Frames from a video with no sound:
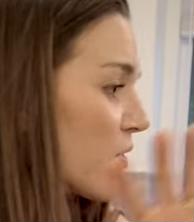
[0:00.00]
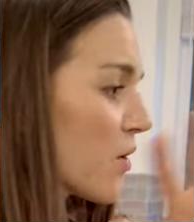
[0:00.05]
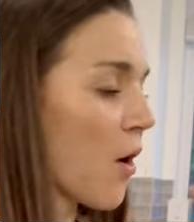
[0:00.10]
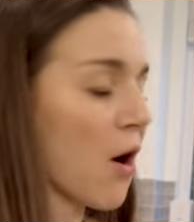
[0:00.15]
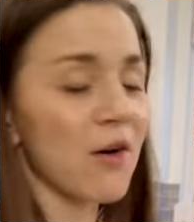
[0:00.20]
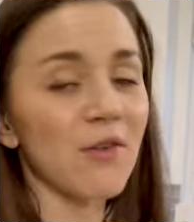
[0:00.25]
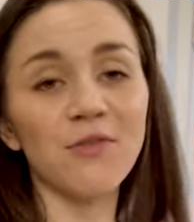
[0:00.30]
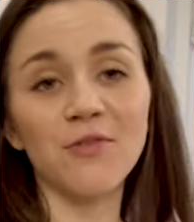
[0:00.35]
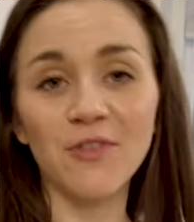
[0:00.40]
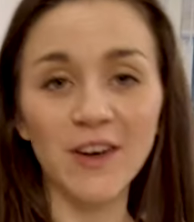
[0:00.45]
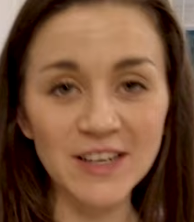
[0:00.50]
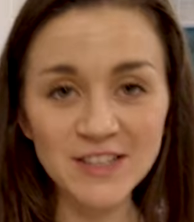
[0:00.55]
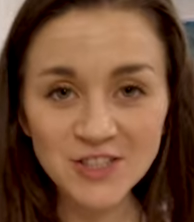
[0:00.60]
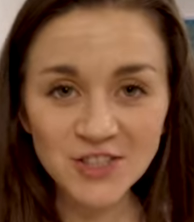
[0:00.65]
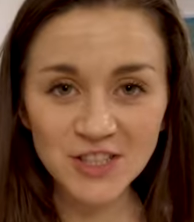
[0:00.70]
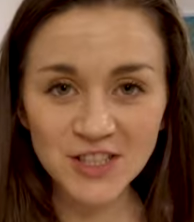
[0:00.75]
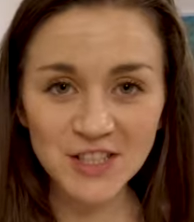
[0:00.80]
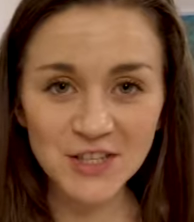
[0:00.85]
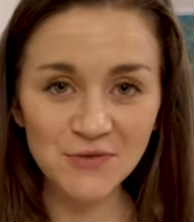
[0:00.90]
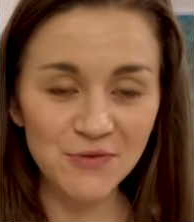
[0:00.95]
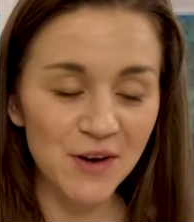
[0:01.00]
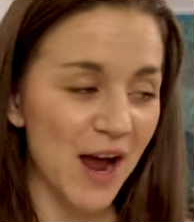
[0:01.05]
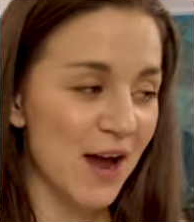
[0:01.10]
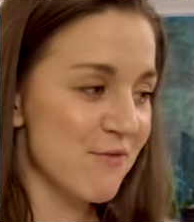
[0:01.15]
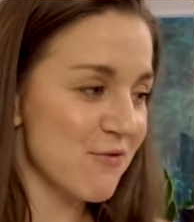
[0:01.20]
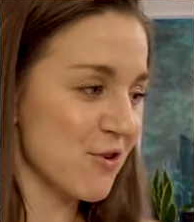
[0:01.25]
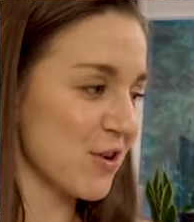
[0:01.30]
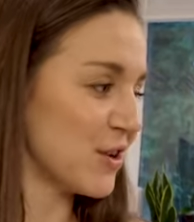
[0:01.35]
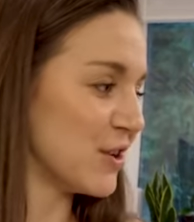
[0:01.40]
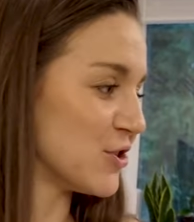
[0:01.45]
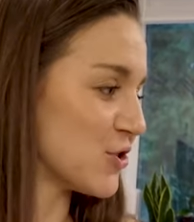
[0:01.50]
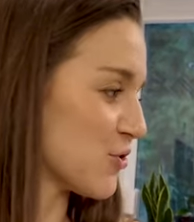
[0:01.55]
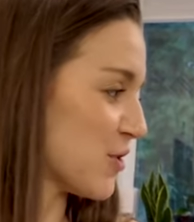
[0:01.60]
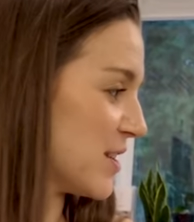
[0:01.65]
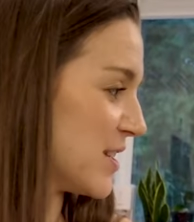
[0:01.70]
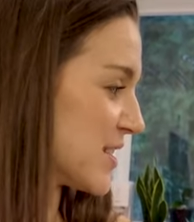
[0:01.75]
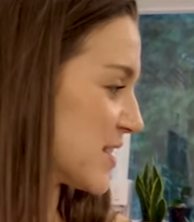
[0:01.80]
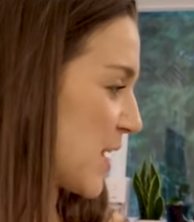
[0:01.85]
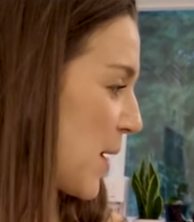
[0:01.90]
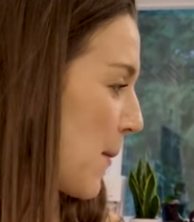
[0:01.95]
Our friends just arrived. We're gonna enjoy
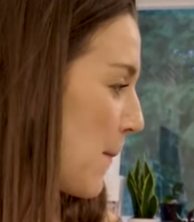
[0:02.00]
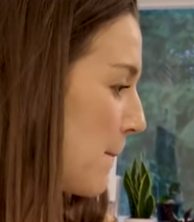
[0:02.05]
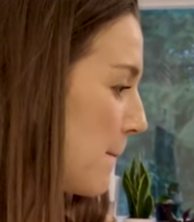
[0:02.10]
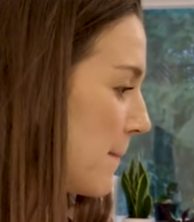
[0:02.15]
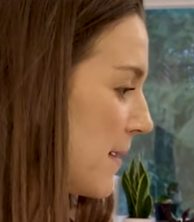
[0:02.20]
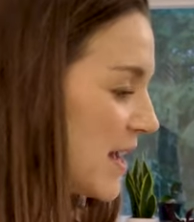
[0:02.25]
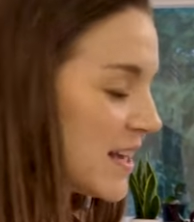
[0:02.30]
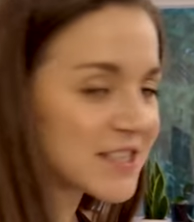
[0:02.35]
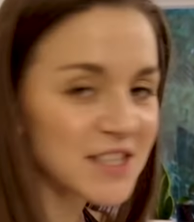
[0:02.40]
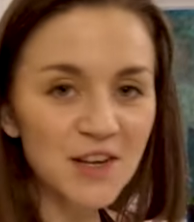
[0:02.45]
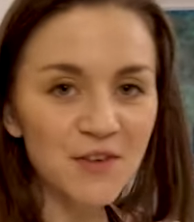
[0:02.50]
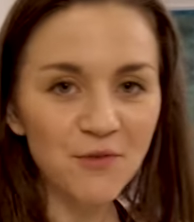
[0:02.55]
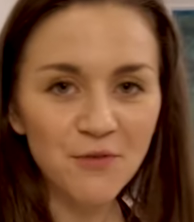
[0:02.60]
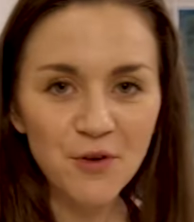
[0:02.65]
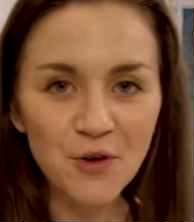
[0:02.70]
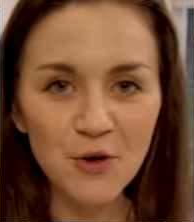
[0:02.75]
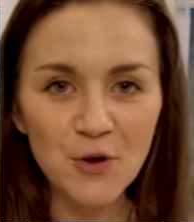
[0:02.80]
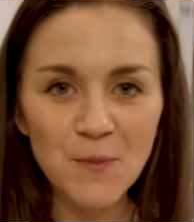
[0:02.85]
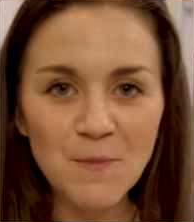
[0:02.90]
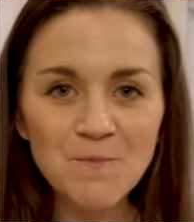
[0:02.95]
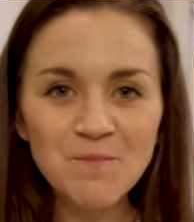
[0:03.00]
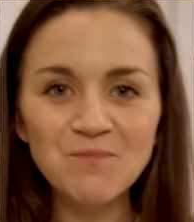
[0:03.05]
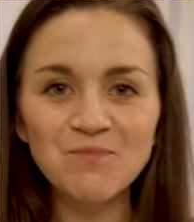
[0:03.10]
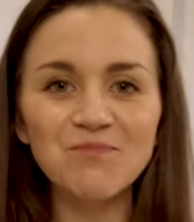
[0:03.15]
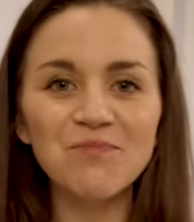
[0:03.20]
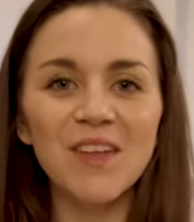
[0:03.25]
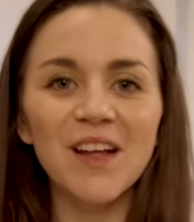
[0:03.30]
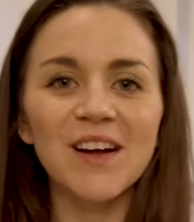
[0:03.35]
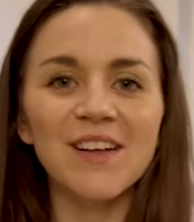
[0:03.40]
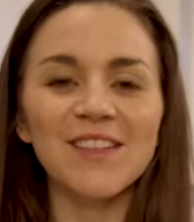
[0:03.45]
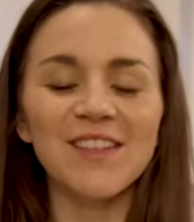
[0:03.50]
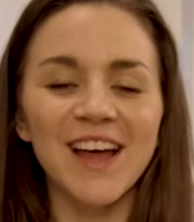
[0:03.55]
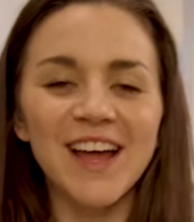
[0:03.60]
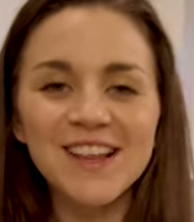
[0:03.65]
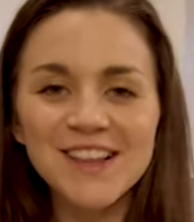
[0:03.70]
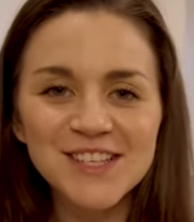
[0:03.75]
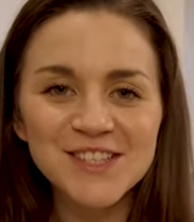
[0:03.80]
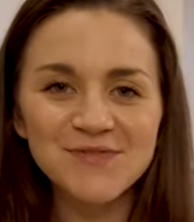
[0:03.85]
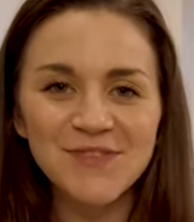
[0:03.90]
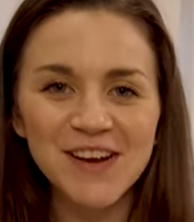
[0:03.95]
this amazing food. Like
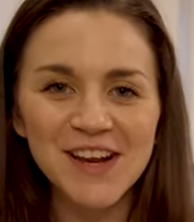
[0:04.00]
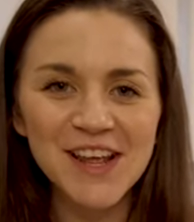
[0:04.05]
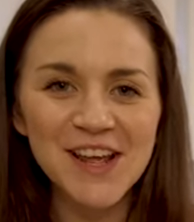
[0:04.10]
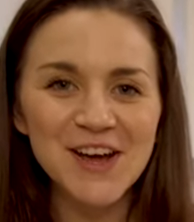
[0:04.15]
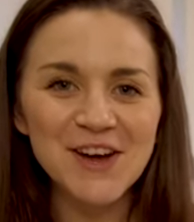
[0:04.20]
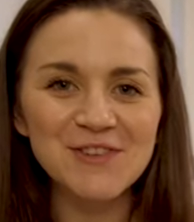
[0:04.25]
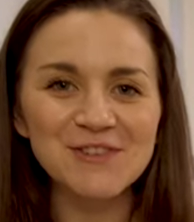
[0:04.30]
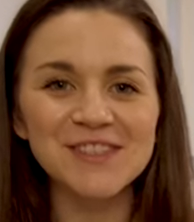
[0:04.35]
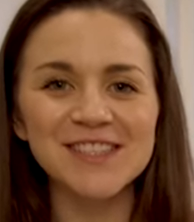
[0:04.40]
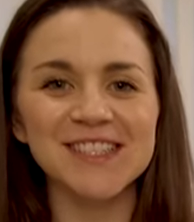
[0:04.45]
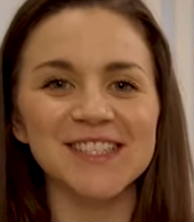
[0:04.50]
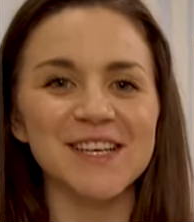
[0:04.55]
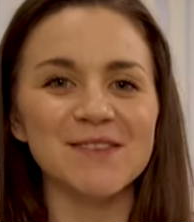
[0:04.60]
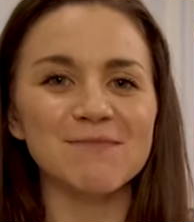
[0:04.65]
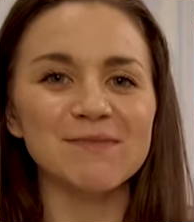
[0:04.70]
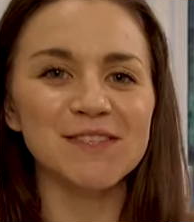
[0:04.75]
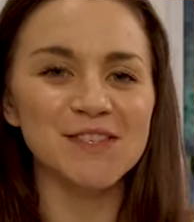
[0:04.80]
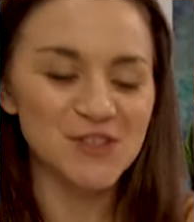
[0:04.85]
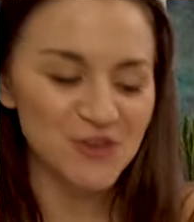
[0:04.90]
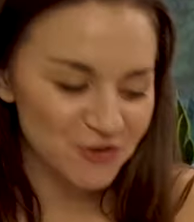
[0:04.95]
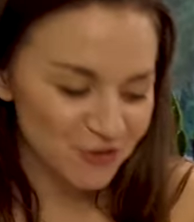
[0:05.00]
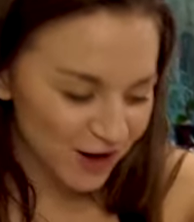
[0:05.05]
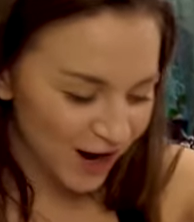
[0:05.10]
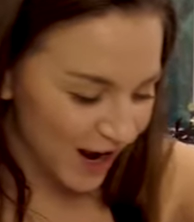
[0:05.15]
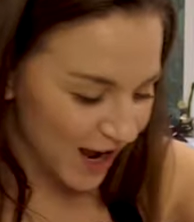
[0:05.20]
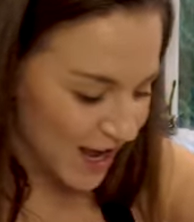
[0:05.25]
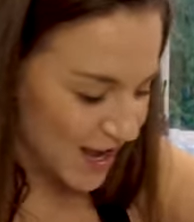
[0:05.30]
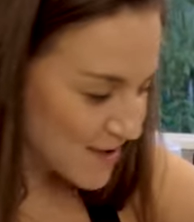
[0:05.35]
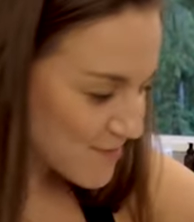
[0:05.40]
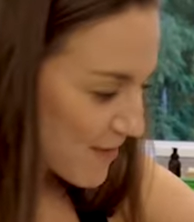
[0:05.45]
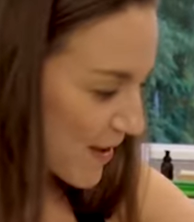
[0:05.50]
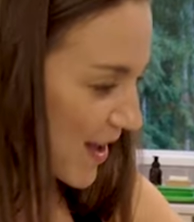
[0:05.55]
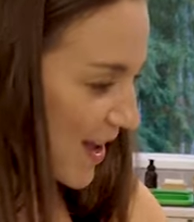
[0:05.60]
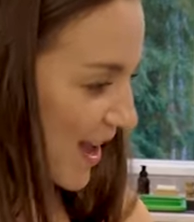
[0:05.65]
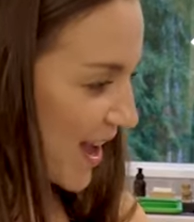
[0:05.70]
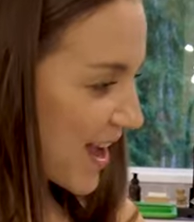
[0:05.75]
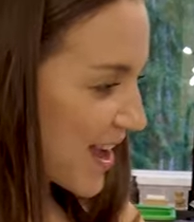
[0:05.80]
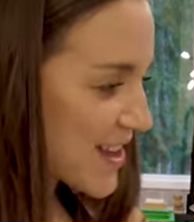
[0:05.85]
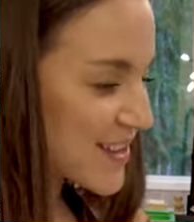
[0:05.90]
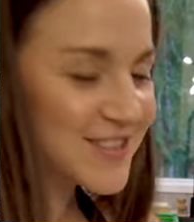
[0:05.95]
this video, subscribe,
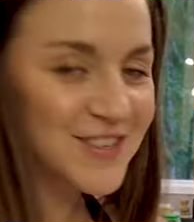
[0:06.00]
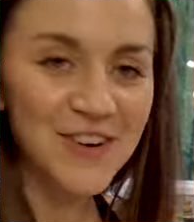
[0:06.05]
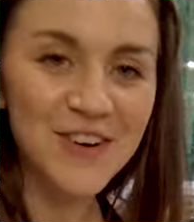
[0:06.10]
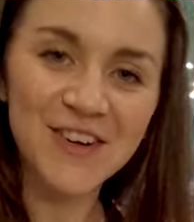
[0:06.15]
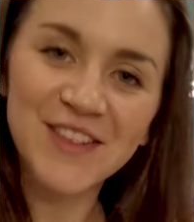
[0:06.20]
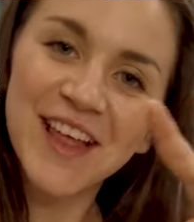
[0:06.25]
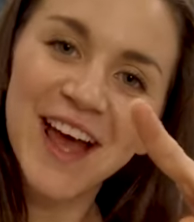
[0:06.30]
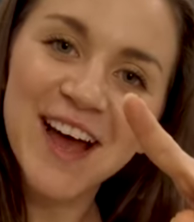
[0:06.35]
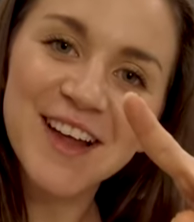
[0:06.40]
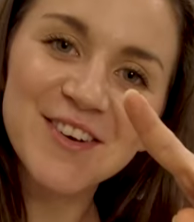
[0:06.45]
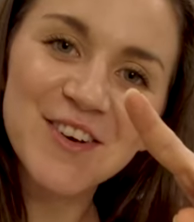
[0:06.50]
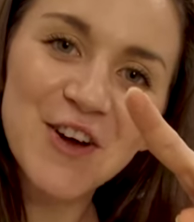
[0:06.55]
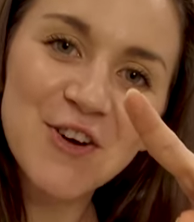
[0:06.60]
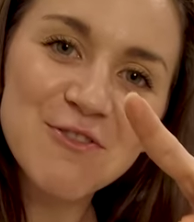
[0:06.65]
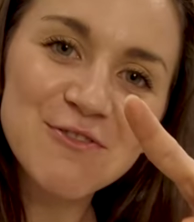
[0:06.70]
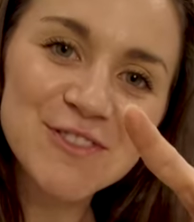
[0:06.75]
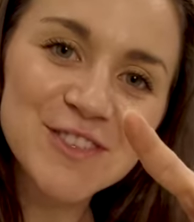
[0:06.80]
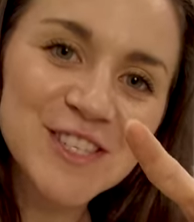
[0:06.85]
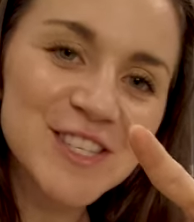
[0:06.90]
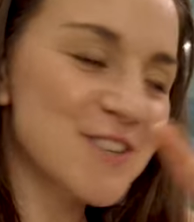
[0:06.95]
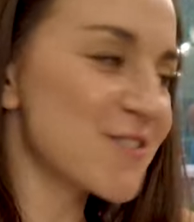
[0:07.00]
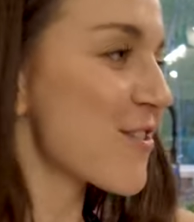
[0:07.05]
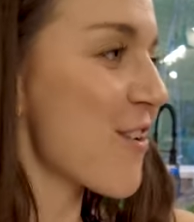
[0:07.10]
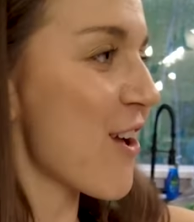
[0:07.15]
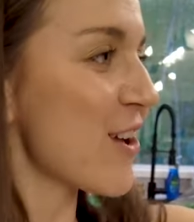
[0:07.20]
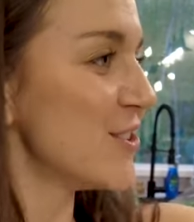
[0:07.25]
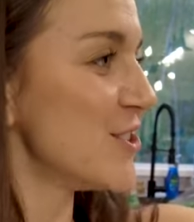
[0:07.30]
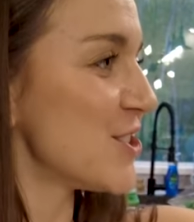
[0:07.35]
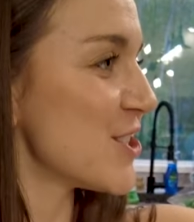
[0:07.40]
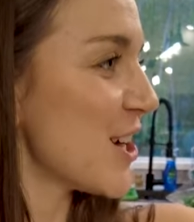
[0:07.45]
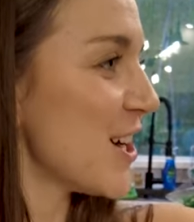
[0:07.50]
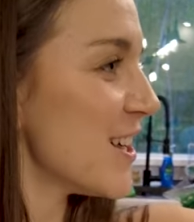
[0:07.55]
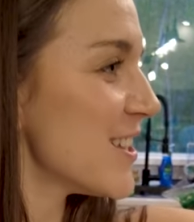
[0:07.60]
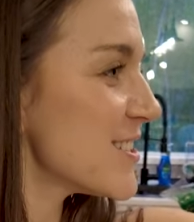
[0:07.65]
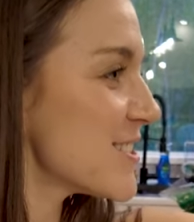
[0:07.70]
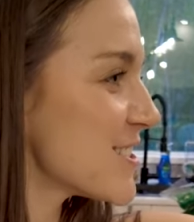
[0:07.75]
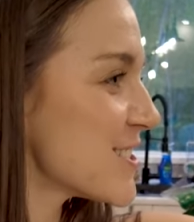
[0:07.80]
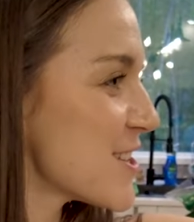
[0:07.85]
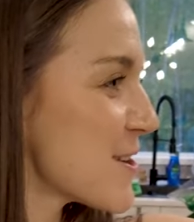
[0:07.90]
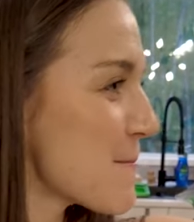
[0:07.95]
and on that note,
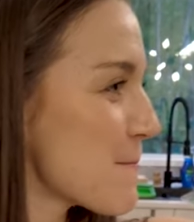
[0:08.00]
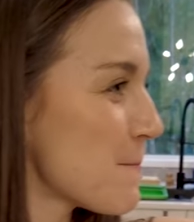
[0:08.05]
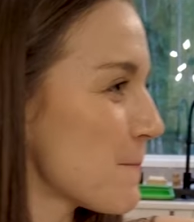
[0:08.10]
just